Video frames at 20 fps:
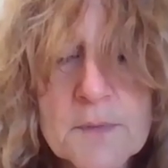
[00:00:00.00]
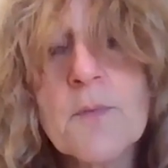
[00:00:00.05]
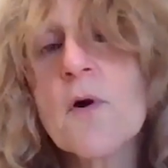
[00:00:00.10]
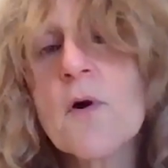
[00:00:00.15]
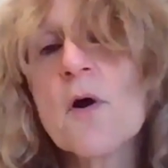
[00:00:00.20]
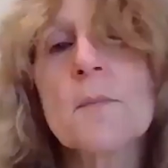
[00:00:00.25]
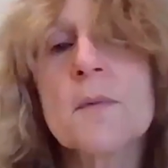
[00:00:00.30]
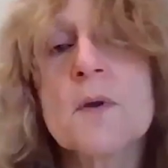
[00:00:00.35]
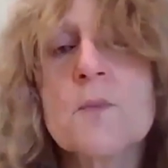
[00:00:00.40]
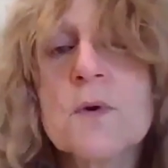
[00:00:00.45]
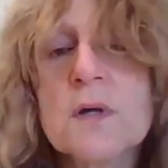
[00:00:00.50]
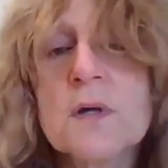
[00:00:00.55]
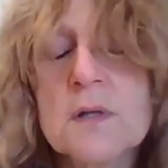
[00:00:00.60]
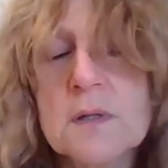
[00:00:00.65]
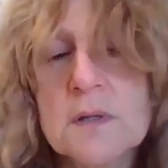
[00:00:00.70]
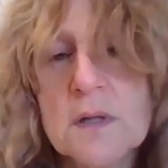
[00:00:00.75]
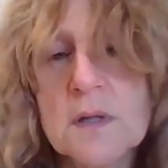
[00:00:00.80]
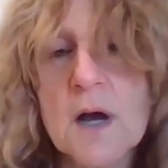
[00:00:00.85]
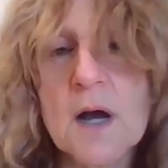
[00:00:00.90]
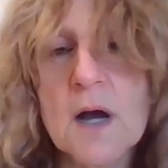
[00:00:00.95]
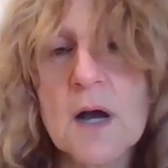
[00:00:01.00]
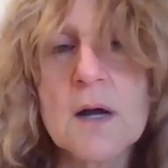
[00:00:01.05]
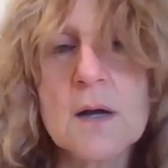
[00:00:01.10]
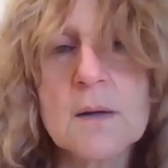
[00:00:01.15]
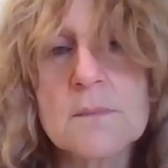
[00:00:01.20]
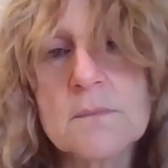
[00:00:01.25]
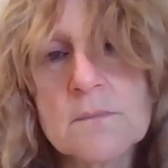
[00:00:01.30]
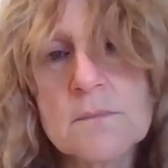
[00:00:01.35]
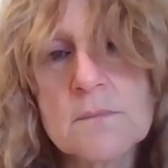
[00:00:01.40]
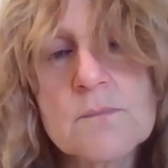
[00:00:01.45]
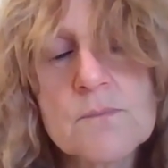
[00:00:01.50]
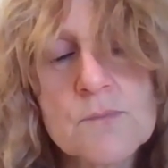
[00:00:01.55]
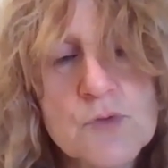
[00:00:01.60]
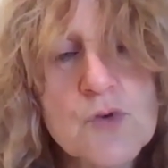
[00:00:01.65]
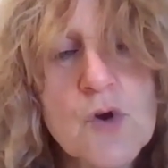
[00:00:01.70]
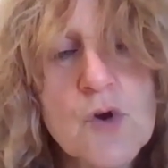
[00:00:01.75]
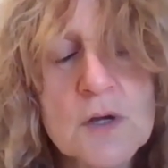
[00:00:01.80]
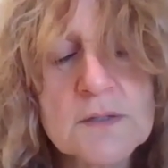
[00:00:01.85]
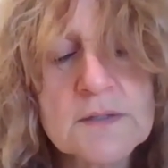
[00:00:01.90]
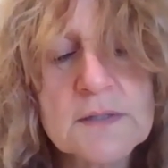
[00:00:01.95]
department will
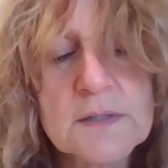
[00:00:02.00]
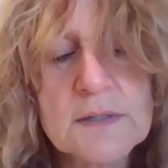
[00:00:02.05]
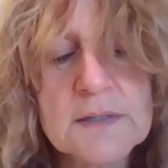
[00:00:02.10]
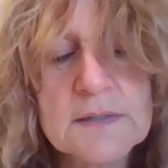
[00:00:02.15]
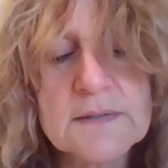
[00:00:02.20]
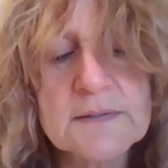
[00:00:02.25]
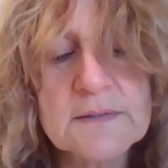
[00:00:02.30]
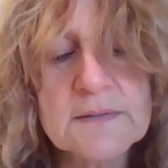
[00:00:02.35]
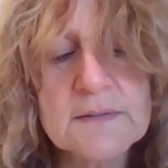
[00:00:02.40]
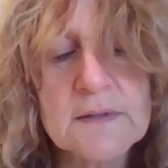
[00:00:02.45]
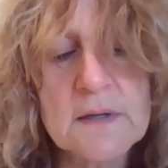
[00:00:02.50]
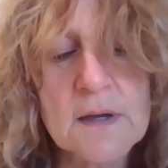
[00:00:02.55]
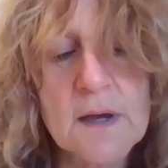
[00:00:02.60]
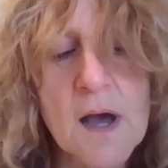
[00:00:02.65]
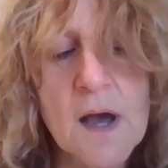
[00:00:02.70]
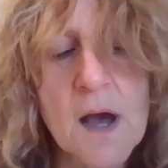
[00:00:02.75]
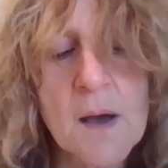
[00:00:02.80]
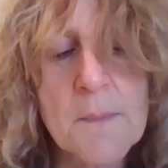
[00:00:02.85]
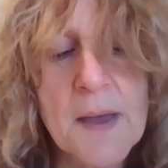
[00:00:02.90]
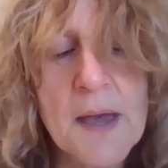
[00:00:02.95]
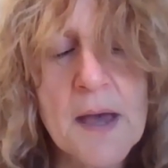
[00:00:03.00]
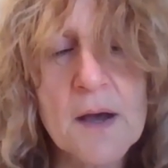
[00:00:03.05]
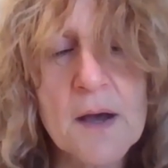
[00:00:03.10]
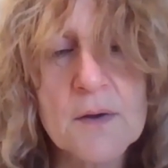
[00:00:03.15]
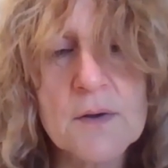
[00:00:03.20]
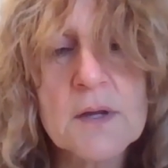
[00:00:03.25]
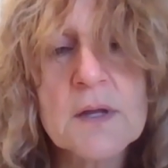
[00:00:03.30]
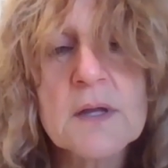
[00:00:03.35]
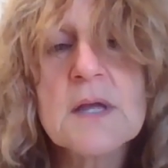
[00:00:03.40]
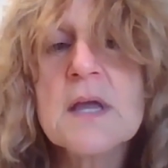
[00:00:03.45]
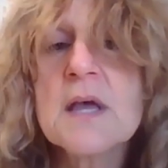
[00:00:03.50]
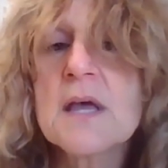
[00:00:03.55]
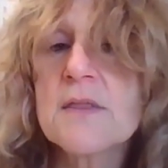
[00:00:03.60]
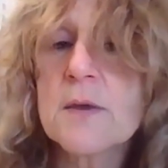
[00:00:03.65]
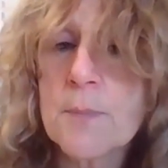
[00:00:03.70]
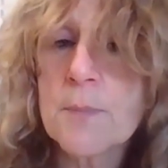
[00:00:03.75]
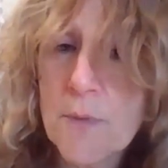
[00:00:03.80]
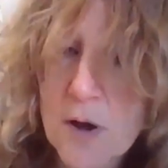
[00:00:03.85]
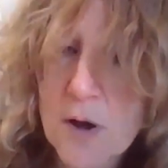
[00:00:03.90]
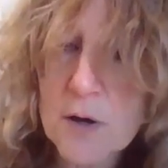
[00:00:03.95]
talk to us about
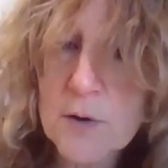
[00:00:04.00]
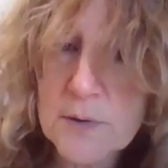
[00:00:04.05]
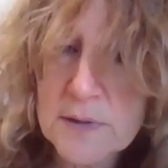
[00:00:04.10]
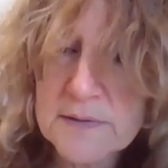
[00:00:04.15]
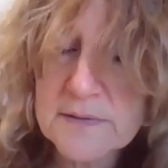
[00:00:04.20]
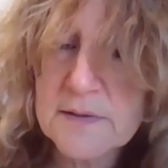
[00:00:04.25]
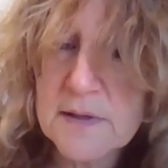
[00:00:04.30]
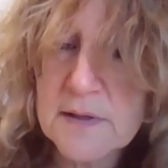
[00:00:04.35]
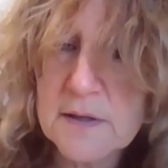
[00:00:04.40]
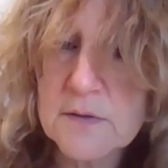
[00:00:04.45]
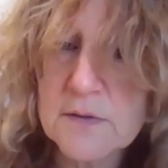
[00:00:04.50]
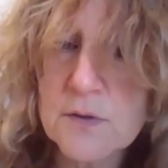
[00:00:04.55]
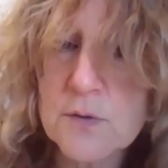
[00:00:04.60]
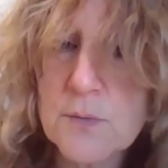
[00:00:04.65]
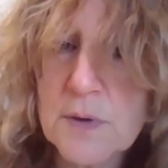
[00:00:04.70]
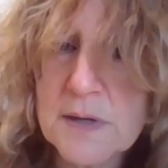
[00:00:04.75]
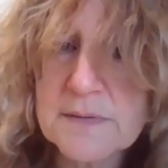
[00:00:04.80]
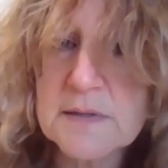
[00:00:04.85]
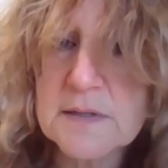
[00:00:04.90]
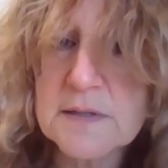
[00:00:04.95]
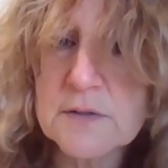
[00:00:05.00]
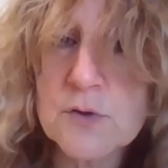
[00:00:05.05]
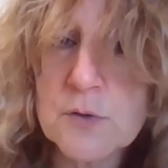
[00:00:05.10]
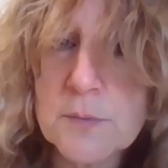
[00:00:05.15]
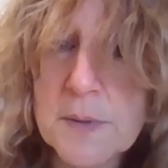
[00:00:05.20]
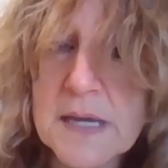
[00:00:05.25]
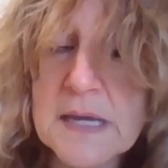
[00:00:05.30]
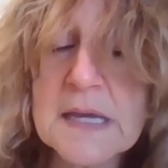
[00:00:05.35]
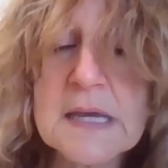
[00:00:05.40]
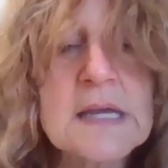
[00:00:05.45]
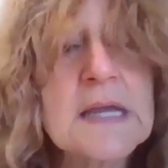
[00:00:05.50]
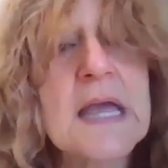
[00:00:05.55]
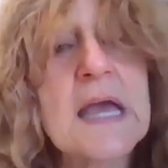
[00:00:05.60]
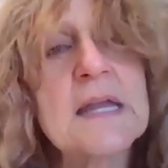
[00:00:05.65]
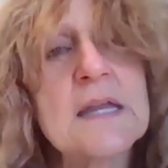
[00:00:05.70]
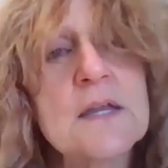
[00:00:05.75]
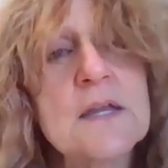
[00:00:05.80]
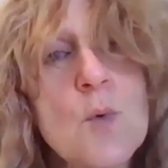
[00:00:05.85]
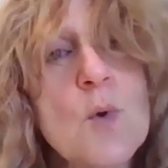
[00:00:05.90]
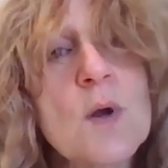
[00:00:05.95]
the progress that the residents are making.
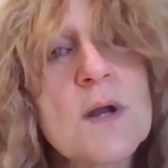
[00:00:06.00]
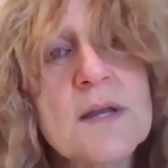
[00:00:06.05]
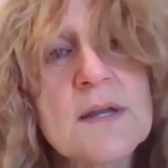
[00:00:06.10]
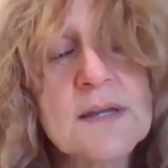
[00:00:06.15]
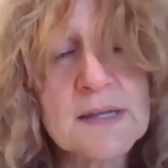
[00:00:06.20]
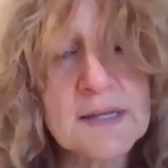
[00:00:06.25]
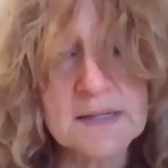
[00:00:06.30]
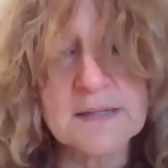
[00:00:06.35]
And in order to